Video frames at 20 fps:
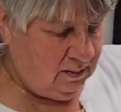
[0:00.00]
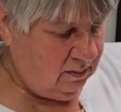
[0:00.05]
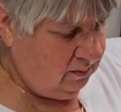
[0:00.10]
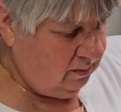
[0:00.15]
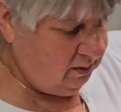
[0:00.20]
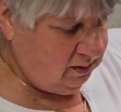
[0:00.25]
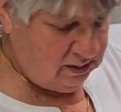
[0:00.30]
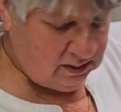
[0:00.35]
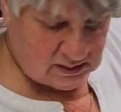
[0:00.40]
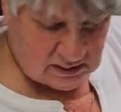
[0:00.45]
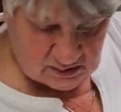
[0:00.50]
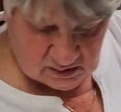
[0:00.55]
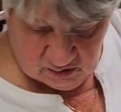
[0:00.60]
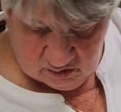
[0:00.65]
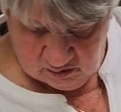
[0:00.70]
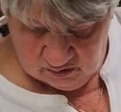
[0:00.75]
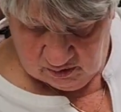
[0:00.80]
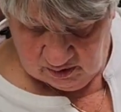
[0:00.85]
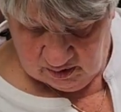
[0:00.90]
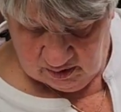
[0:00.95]
One
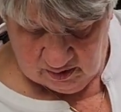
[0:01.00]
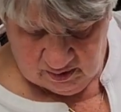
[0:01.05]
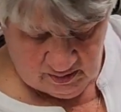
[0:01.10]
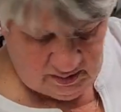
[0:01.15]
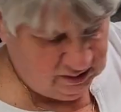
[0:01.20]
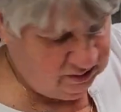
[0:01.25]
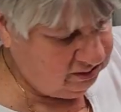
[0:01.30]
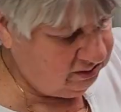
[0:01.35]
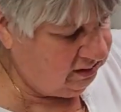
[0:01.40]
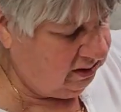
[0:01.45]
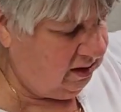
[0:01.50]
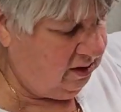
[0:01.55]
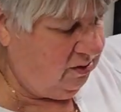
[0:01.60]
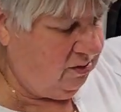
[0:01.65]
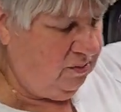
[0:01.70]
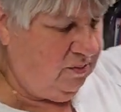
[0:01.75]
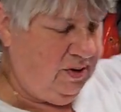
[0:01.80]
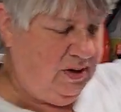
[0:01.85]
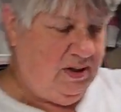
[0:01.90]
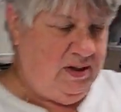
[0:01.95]
corner, there's the
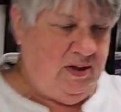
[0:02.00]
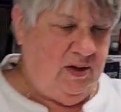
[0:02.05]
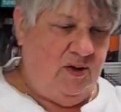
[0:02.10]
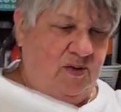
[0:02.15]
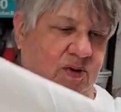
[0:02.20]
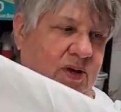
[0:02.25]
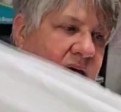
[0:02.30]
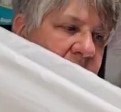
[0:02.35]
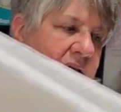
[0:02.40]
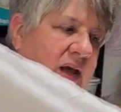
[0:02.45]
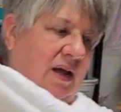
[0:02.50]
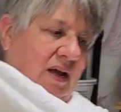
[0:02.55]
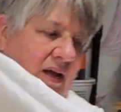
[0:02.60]
other. Okay,